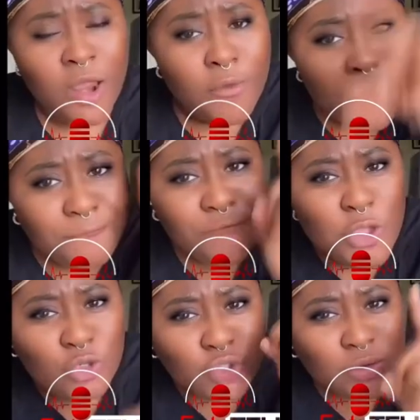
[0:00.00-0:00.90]

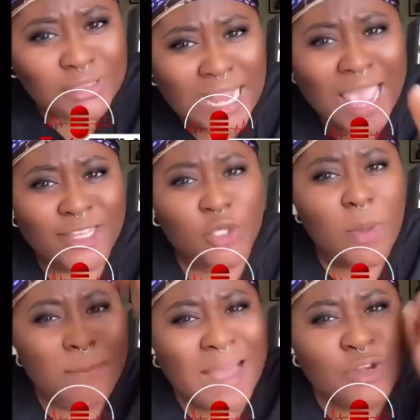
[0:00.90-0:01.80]
Refuse today to
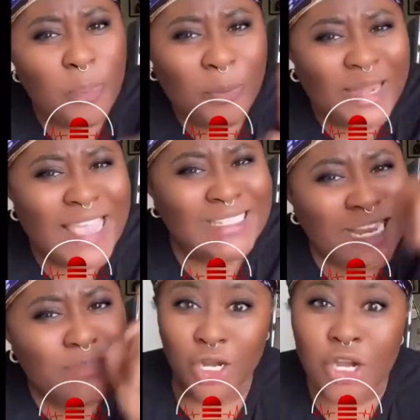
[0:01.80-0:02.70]
be
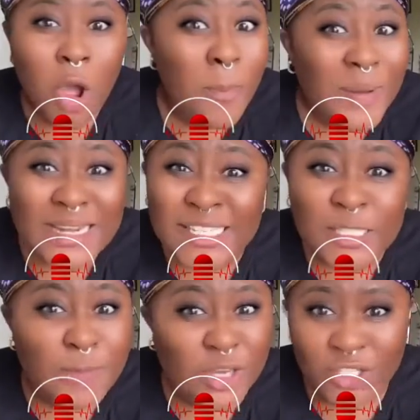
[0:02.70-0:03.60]
manipulated. Nobody
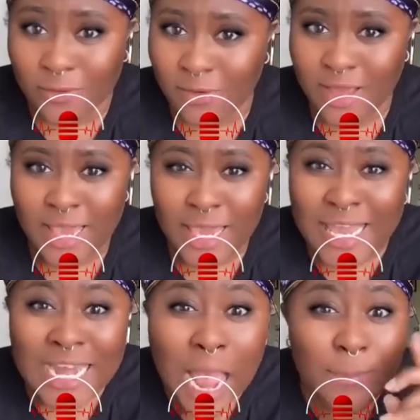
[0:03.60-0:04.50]
is special.
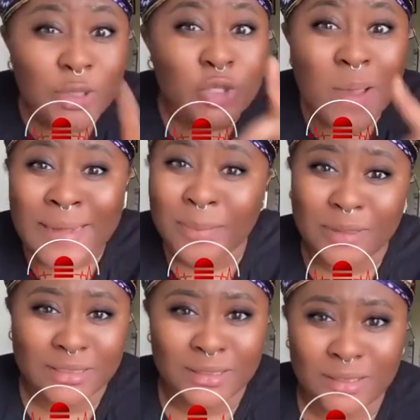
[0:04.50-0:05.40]
It can happen to
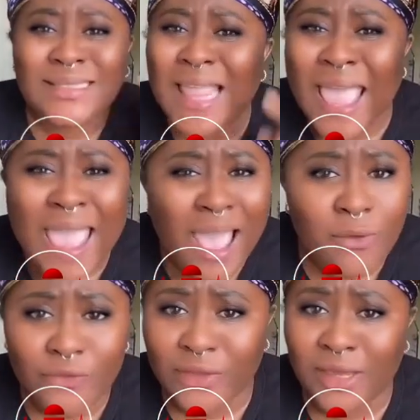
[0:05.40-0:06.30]
anybody. Stay
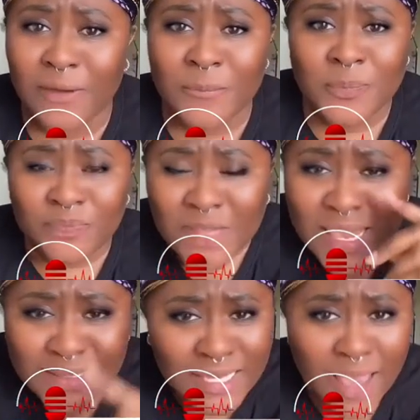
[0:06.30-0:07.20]
healthy.
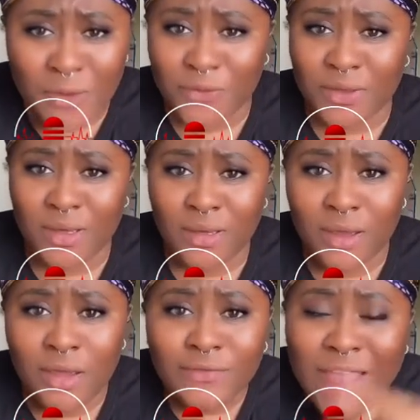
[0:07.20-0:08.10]
Eat healthy.
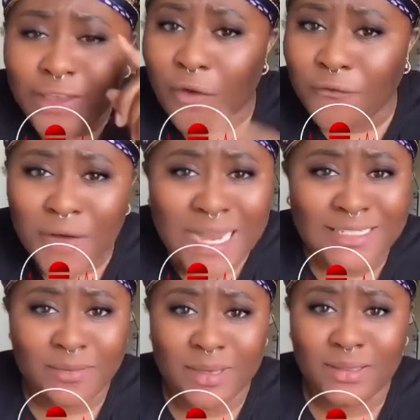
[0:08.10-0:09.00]
Take your
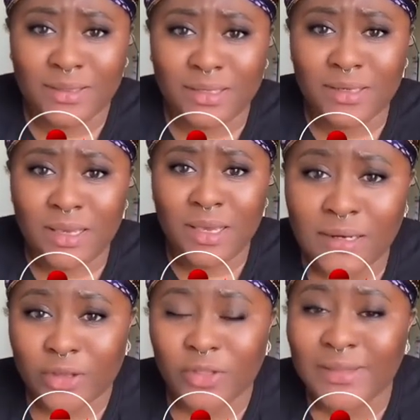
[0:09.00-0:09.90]
vitamins.
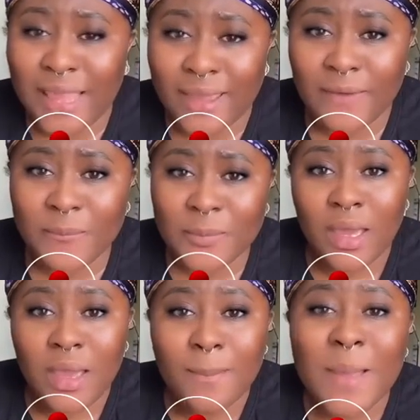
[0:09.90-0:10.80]
Today,
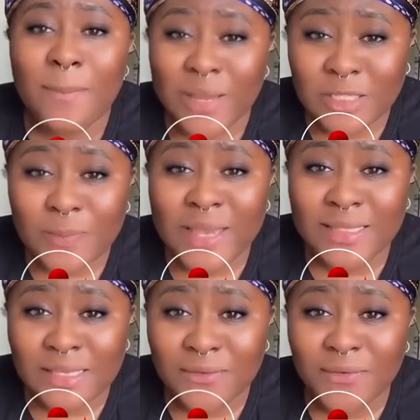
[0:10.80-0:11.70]
my
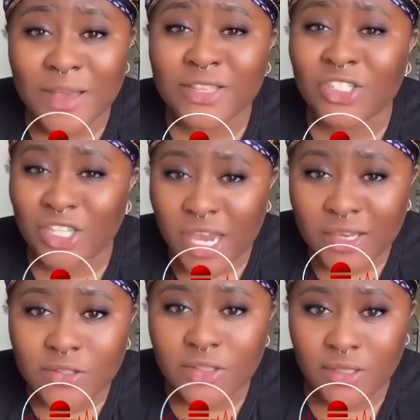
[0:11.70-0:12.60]
perspective has
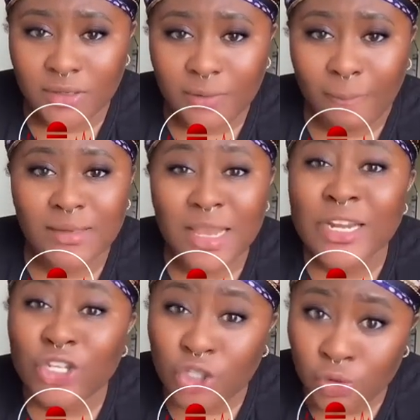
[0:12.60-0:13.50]
changed,
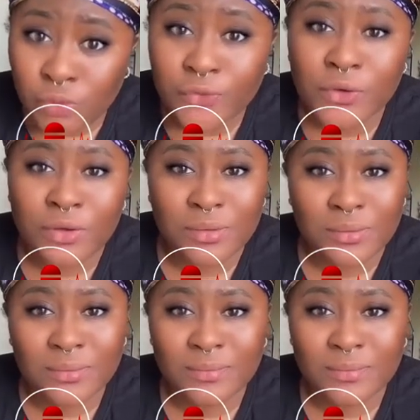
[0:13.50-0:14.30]
and it should for you.